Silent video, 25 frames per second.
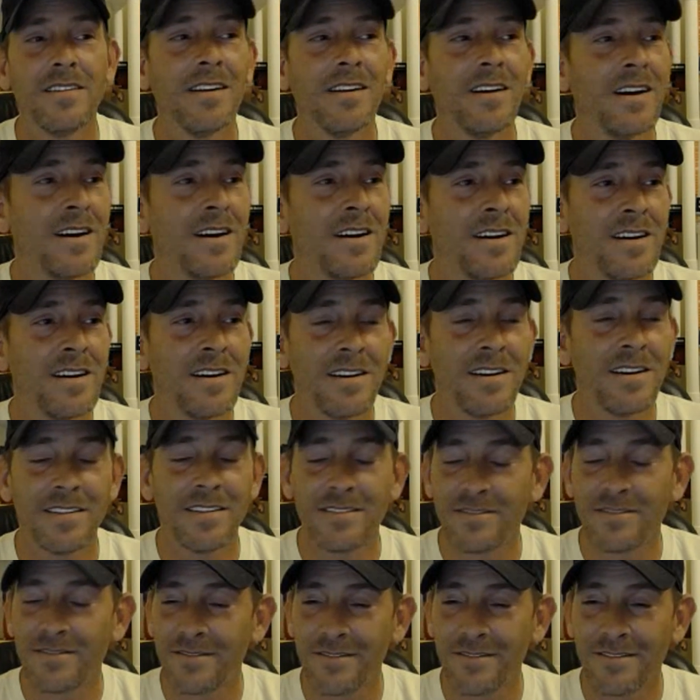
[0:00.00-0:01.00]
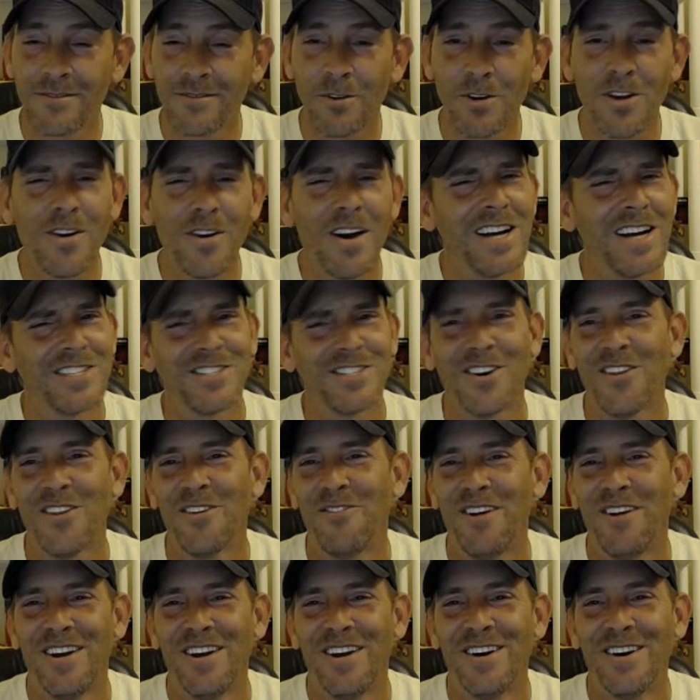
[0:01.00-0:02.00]
Well, you guys saw the
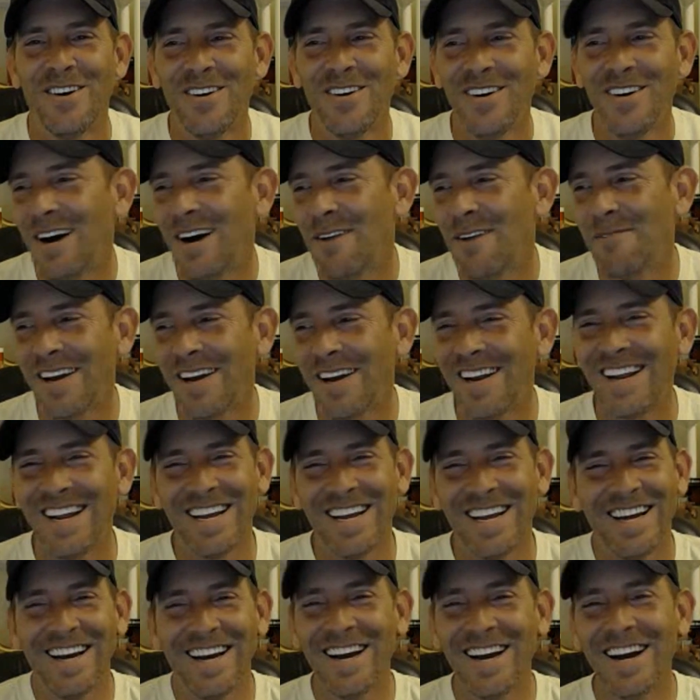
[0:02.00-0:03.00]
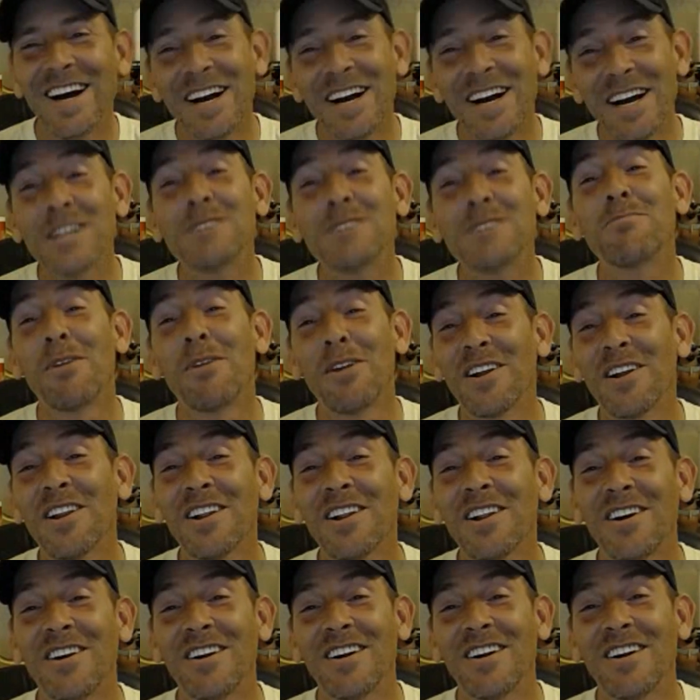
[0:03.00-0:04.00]
video. I mean, it's pretty
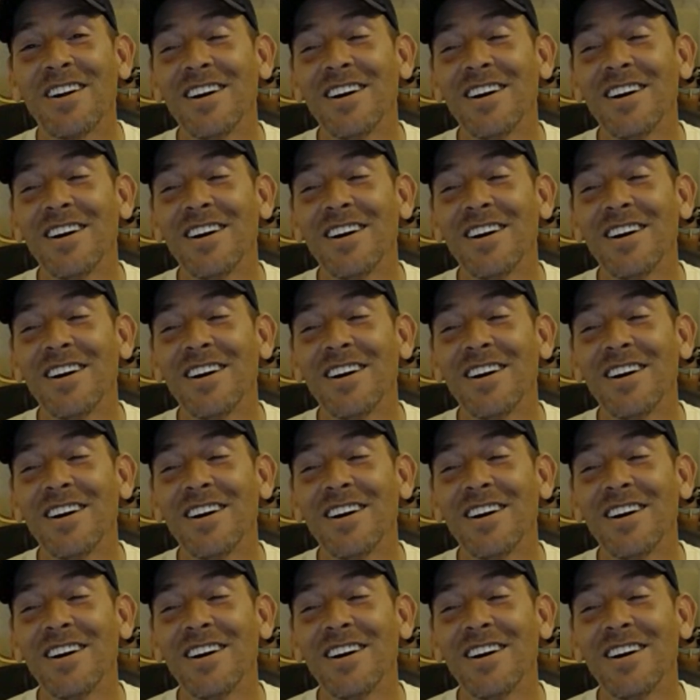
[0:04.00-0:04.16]
clear.